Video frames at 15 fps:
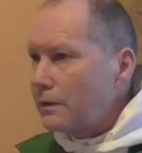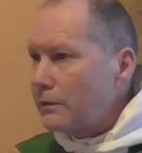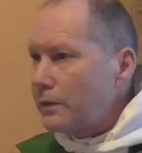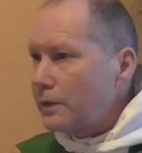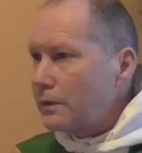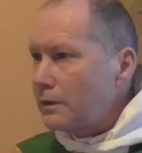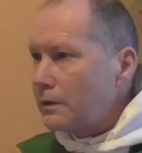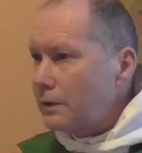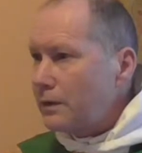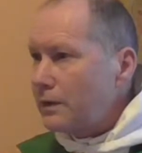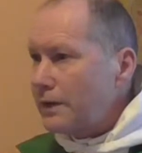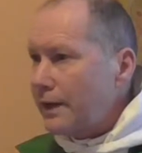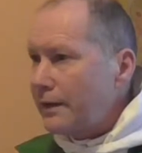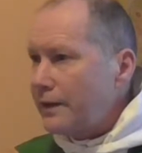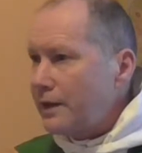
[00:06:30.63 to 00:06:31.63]
We can look at
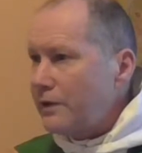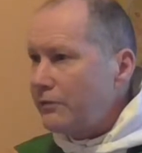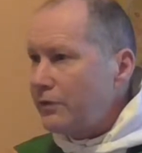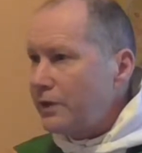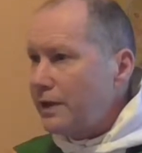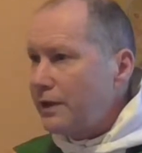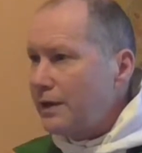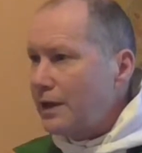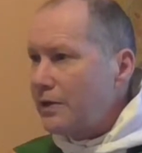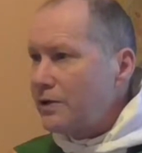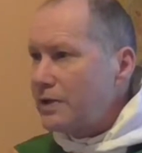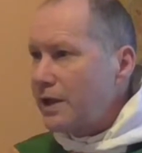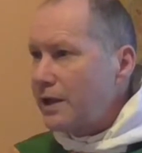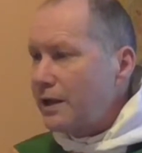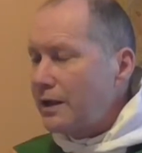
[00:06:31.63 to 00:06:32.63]
that carefully in our
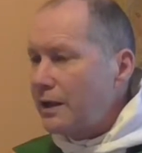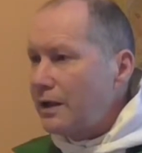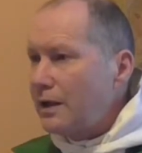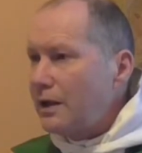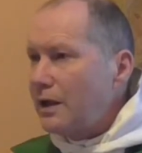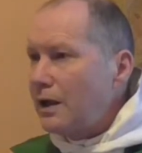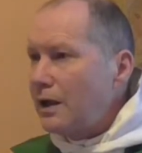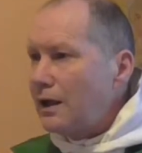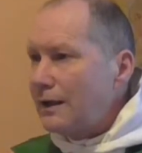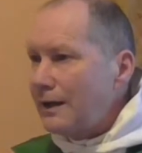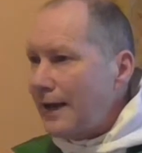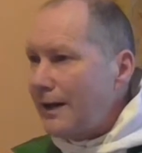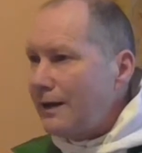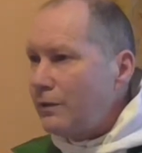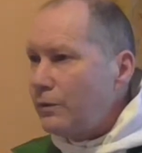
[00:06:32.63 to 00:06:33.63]
day.
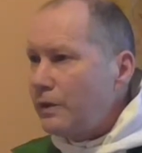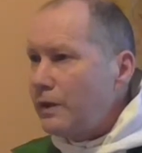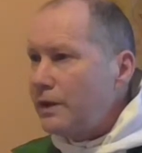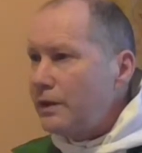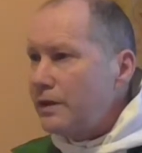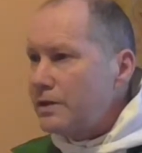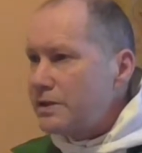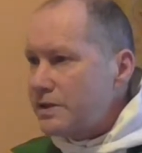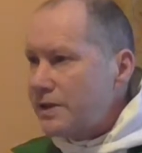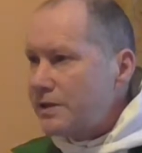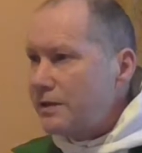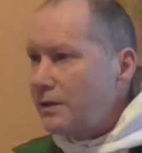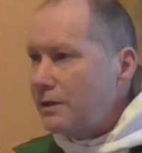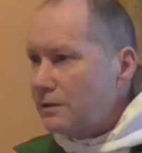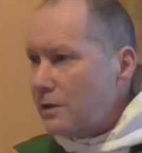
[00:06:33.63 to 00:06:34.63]
Can we sit
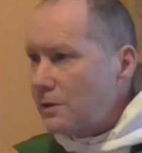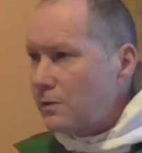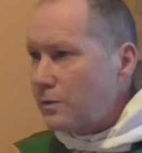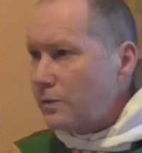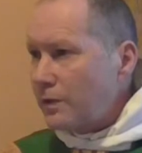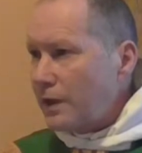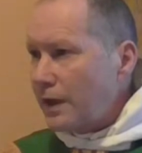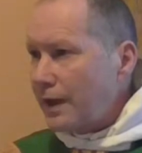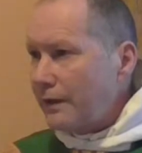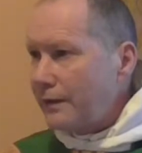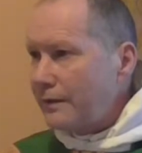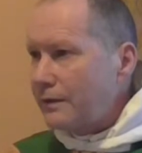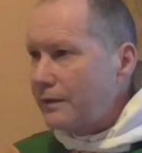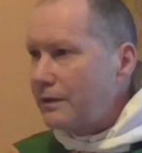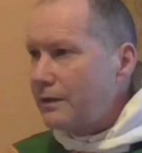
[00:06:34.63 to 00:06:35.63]
alone
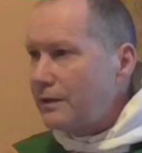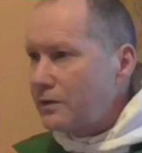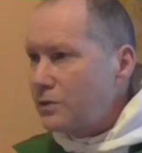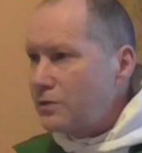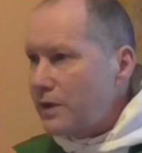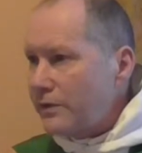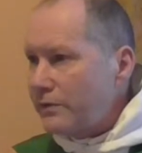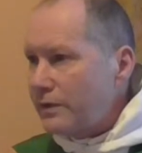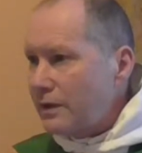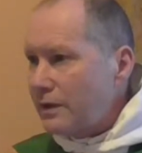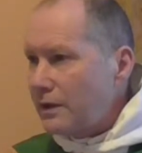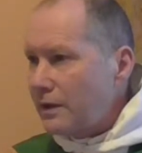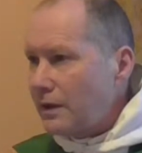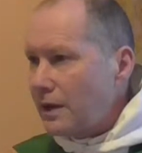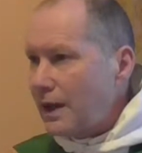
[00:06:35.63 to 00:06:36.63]
and do
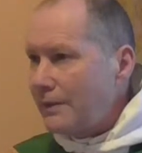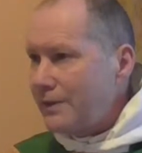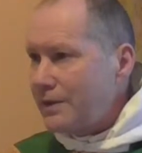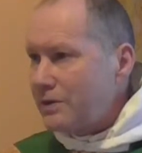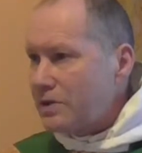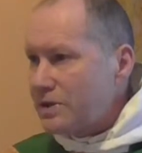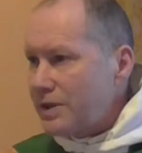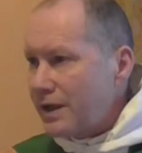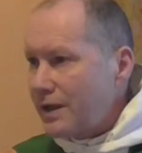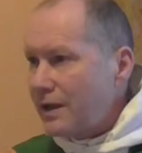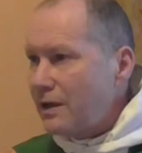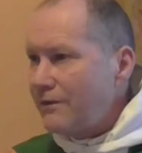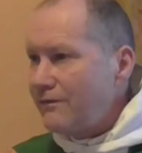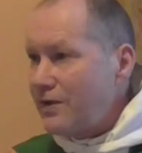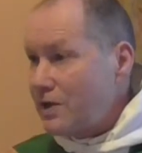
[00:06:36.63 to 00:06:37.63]
nothing, I mean to say,
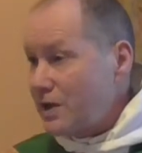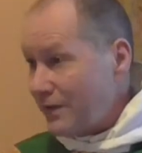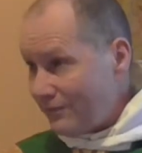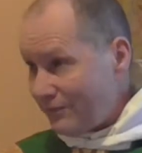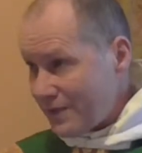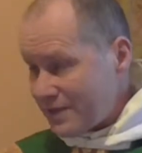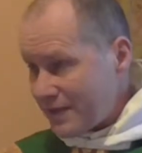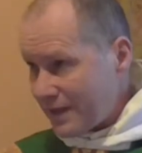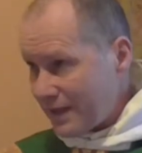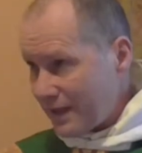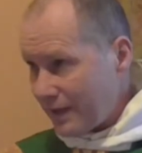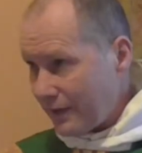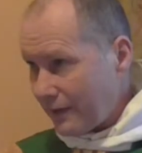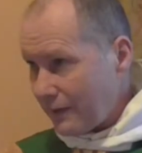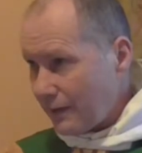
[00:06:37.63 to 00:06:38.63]

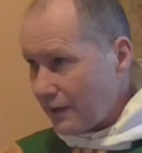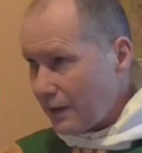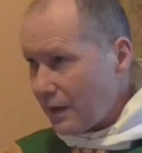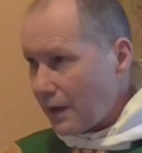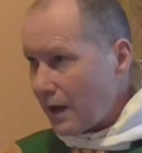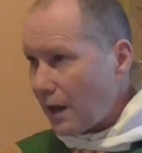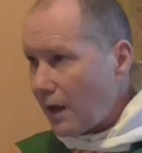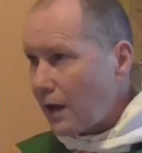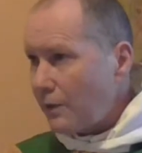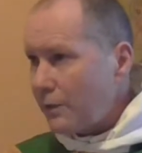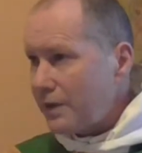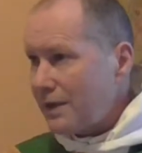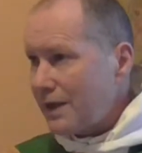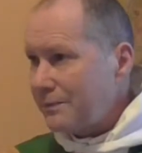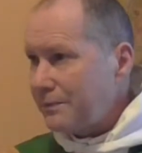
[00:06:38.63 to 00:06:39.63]
physically? Are
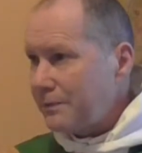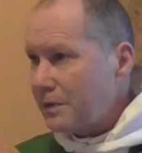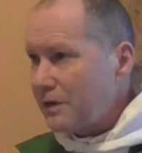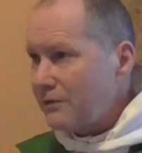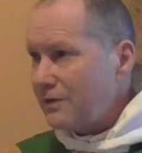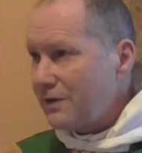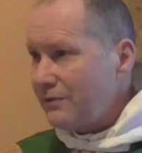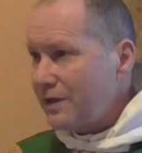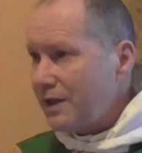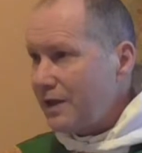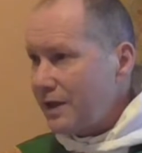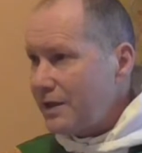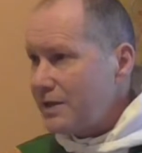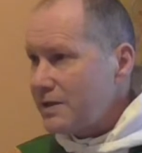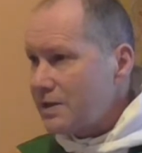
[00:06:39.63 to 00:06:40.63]
we capable of living
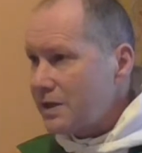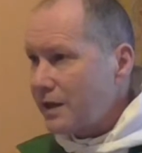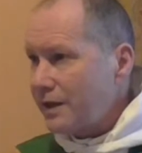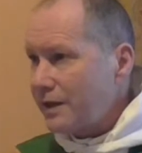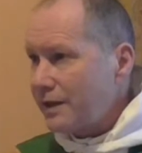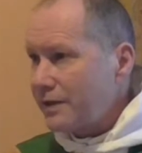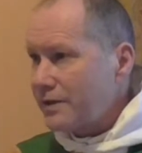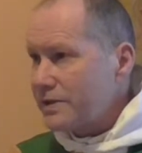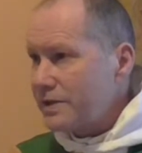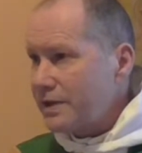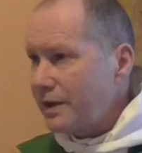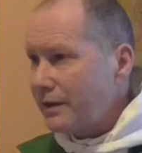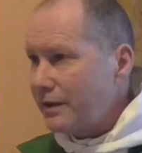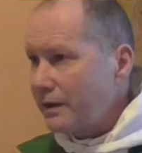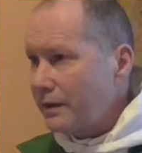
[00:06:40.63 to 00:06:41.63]
inside our
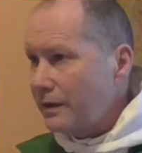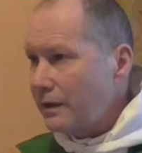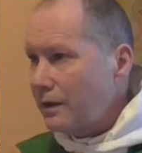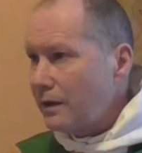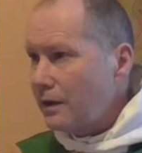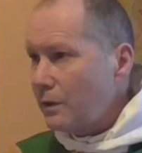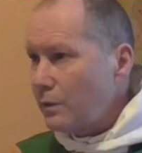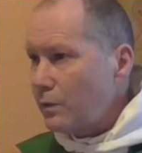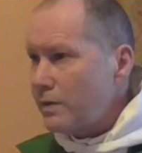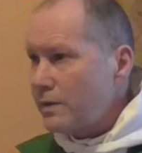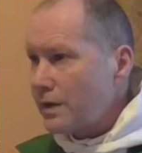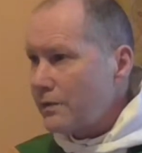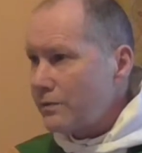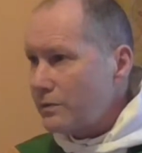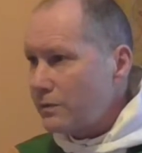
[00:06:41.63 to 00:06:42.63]
skin with
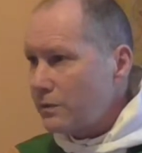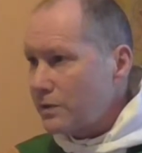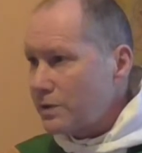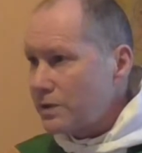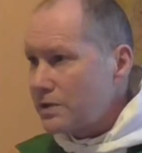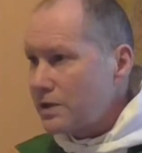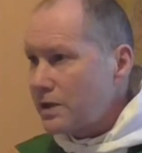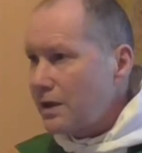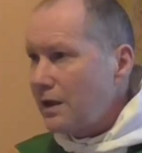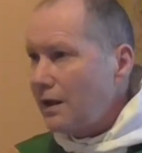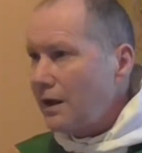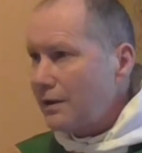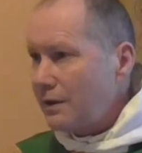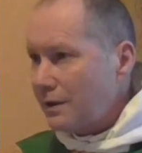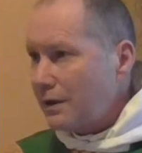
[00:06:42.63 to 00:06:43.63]
our thoughts,
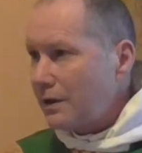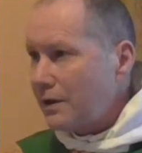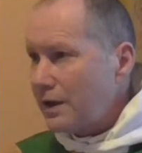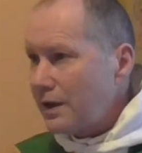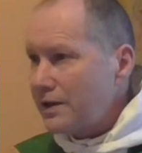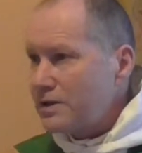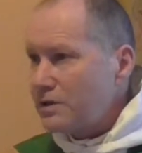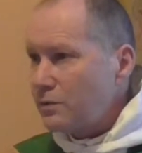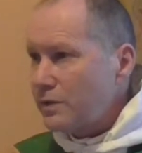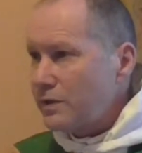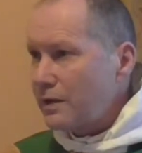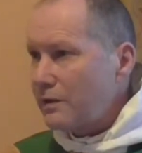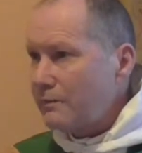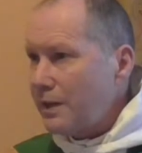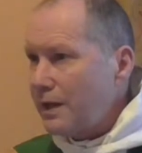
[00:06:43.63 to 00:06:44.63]
and in our case, with
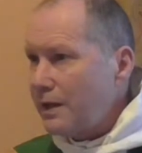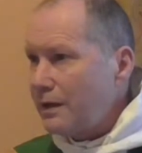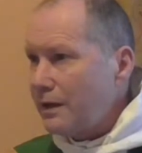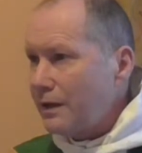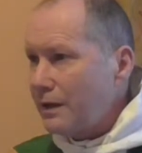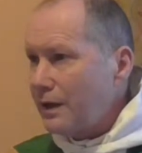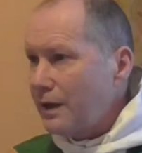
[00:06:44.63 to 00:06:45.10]
our Maker,